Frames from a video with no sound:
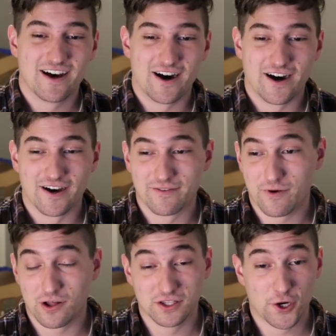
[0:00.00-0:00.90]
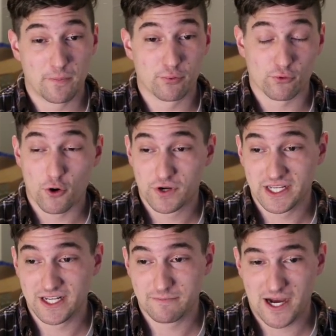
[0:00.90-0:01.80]
A little
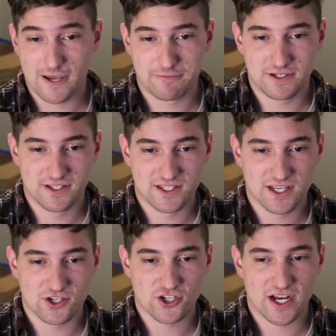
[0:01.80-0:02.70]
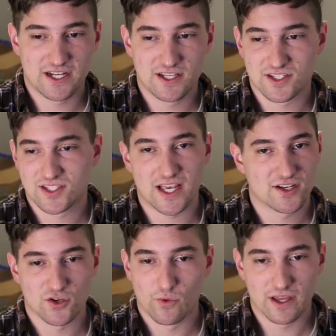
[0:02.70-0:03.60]
broken in my opinion to get shinies,
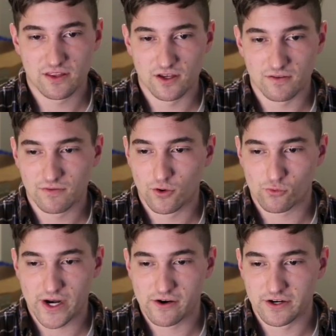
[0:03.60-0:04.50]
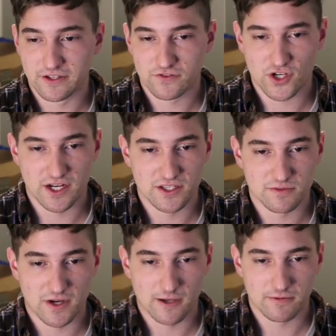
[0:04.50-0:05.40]
takes away the rarity of shinies
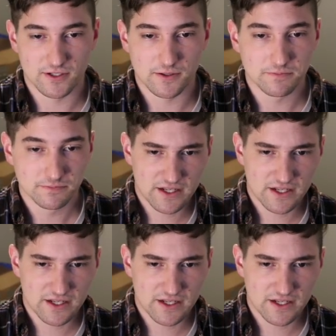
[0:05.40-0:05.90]
in my opinion.